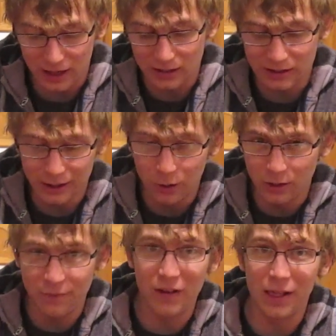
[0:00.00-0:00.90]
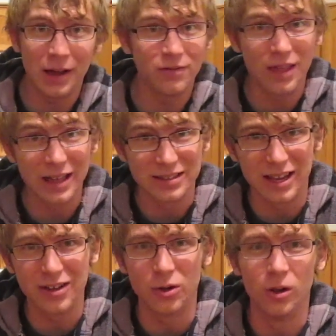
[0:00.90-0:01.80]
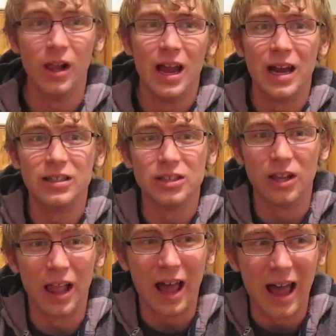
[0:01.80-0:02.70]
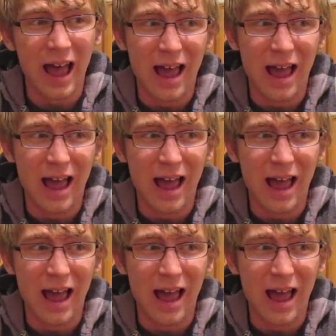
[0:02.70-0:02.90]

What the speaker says: and I slowly fell out of that cycle until